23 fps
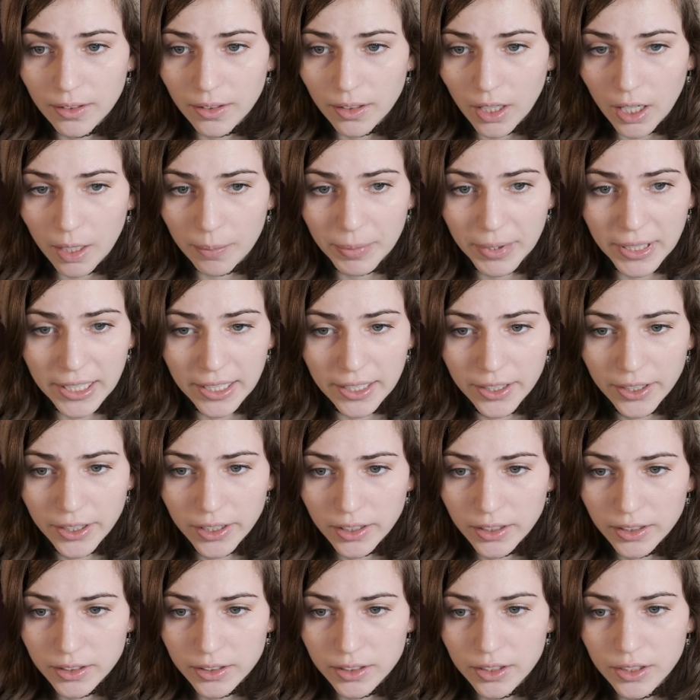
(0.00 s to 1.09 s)
up here
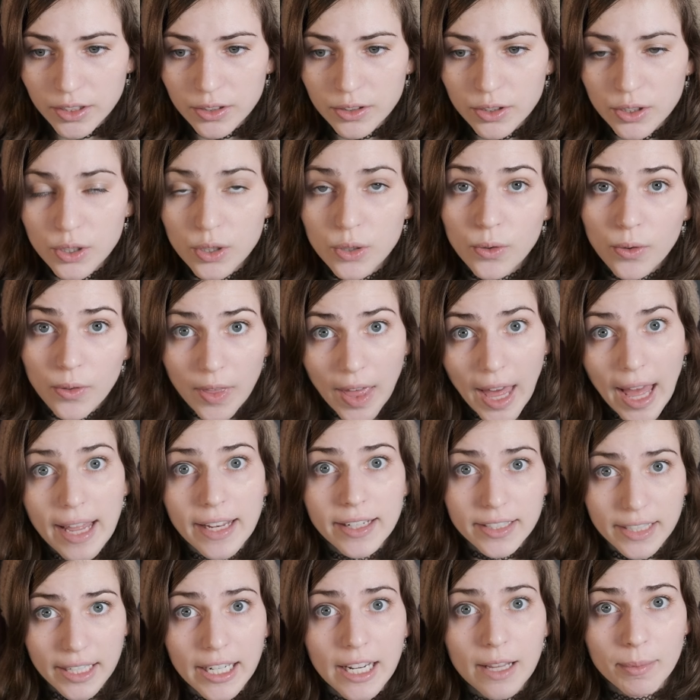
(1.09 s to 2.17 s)
to that
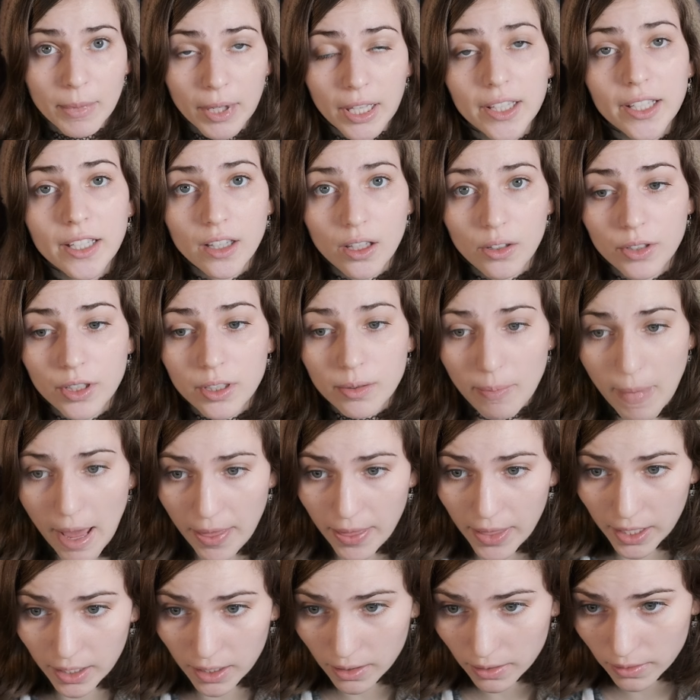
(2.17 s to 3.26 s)
dynamically loaded method.